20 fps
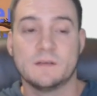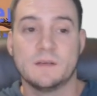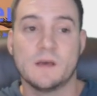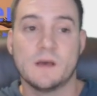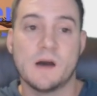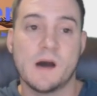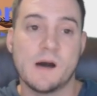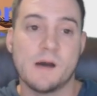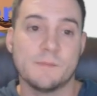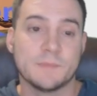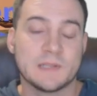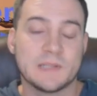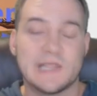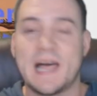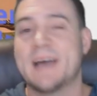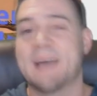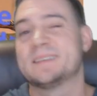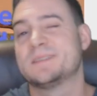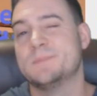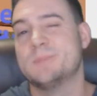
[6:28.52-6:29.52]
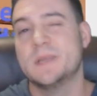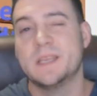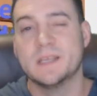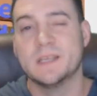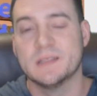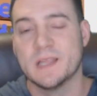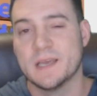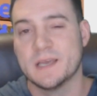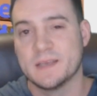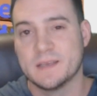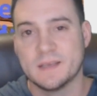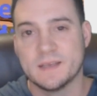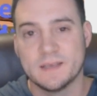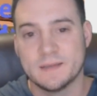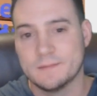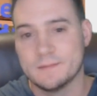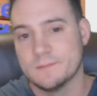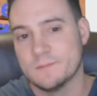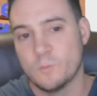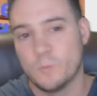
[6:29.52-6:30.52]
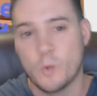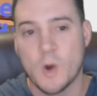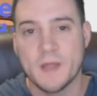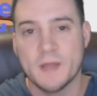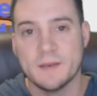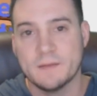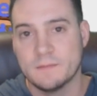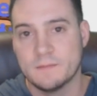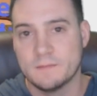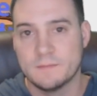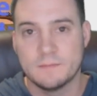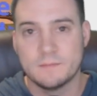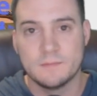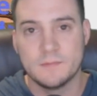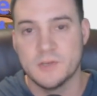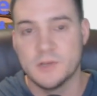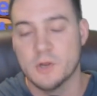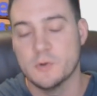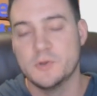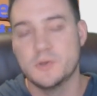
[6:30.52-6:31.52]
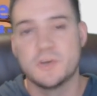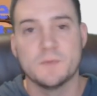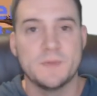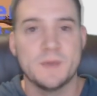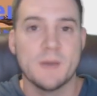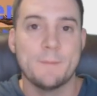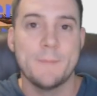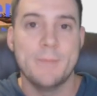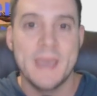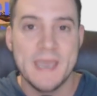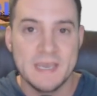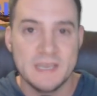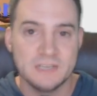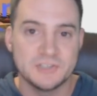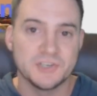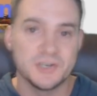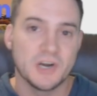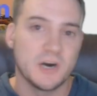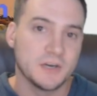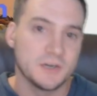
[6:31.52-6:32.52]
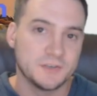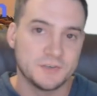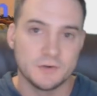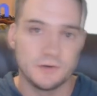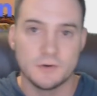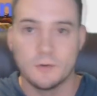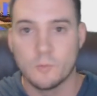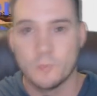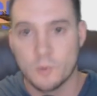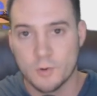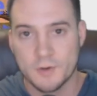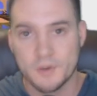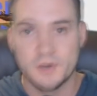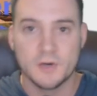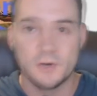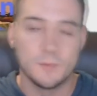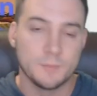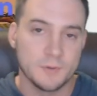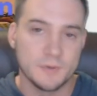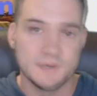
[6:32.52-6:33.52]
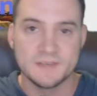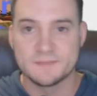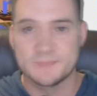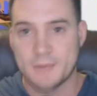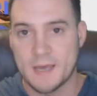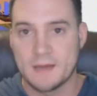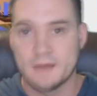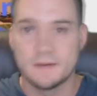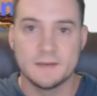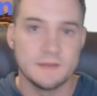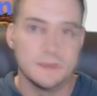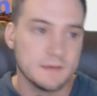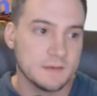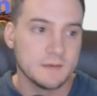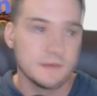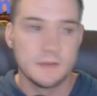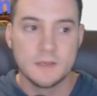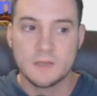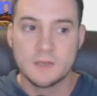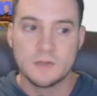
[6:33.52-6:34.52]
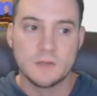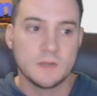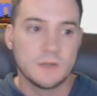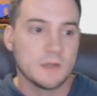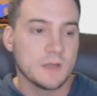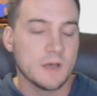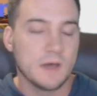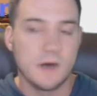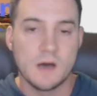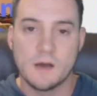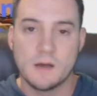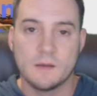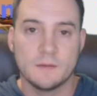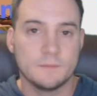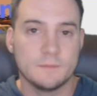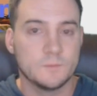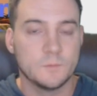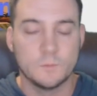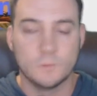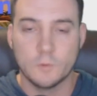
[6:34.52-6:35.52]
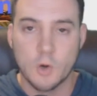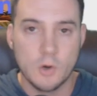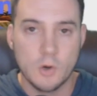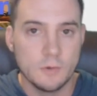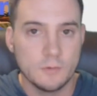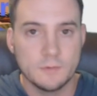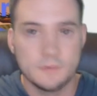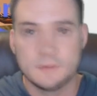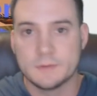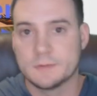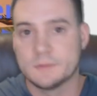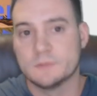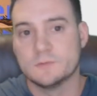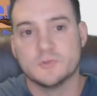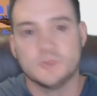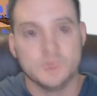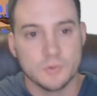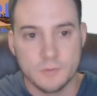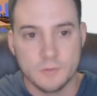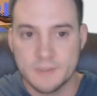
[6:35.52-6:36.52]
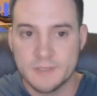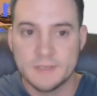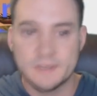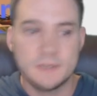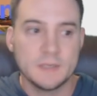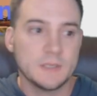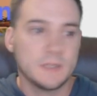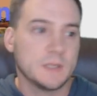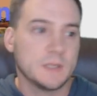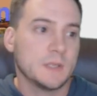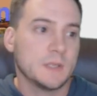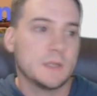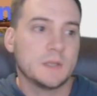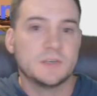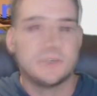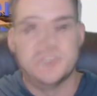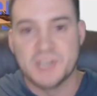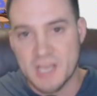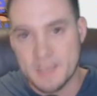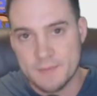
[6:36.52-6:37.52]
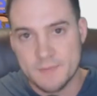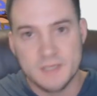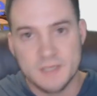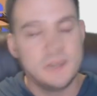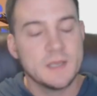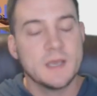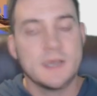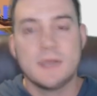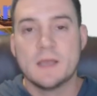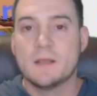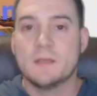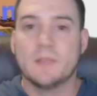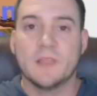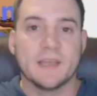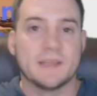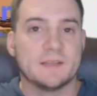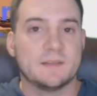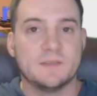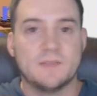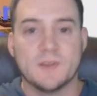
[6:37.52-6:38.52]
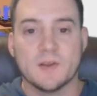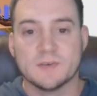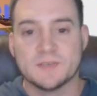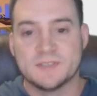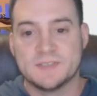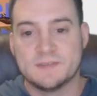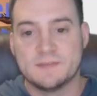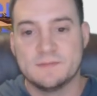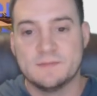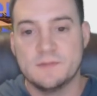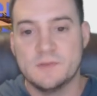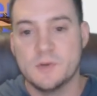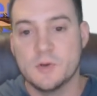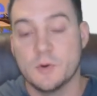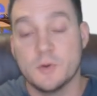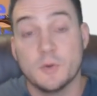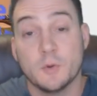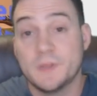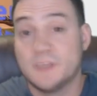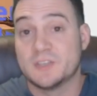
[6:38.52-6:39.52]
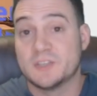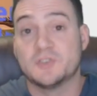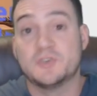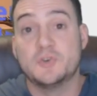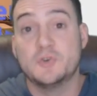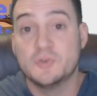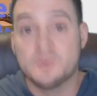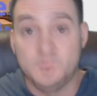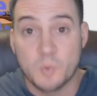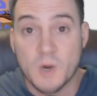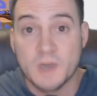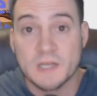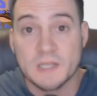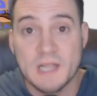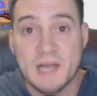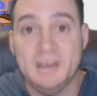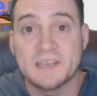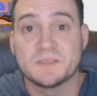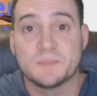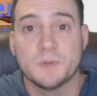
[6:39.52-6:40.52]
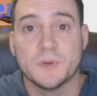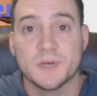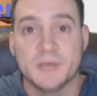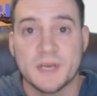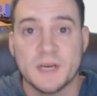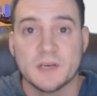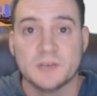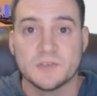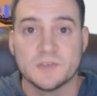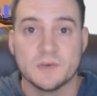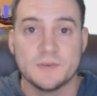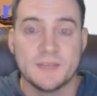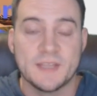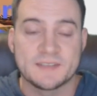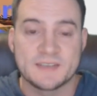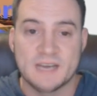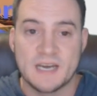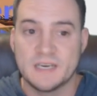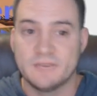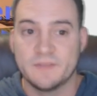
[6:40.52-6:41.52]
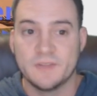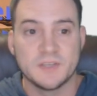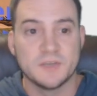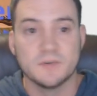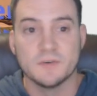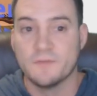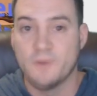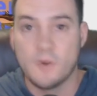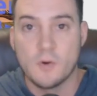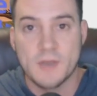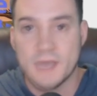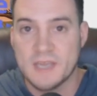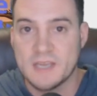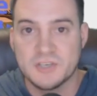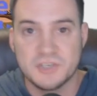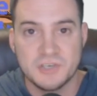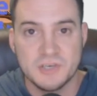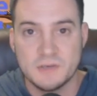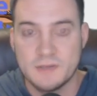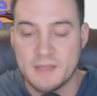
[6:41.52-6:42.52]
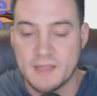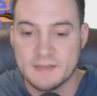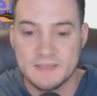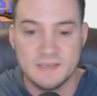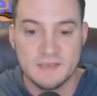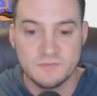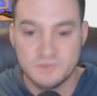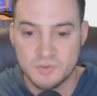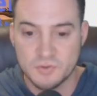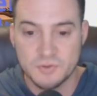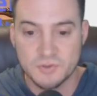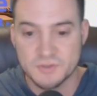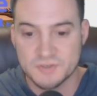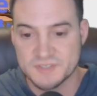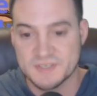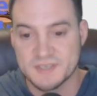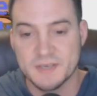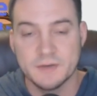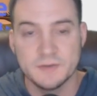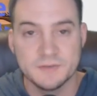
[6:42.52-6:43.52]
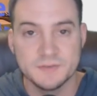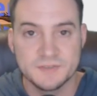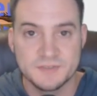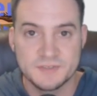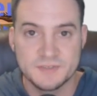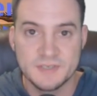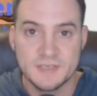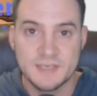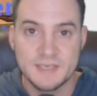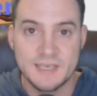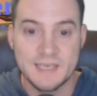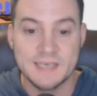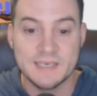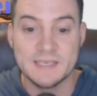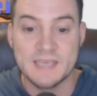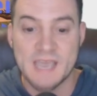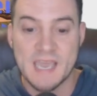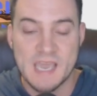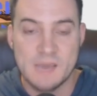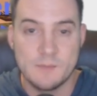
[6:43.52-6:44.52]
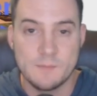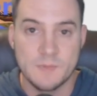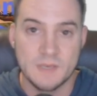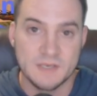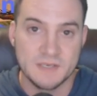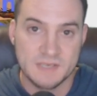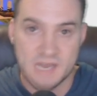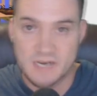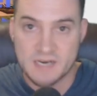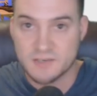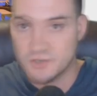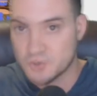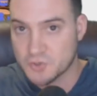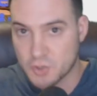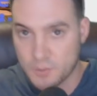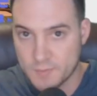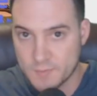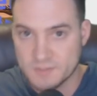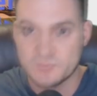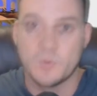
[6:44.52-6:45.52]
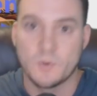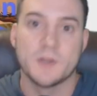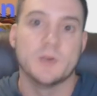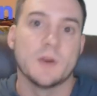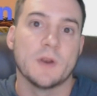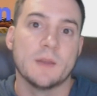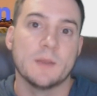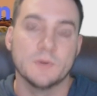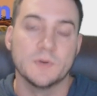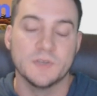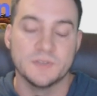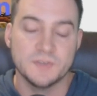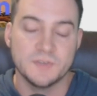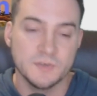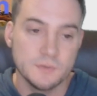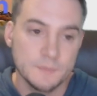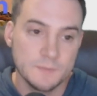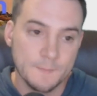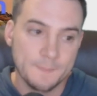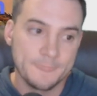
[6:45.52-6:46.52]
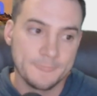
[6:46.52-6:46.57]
Um, class meaning like what you know, you could be a mage, a hunter, a warrior, a priest, paladin, uh, rogue, druid, shaman. Like there's you know, you only get to choose one class per character, and that's kind of like your vocation that gives you your skills in game and kind of determines what you're able to do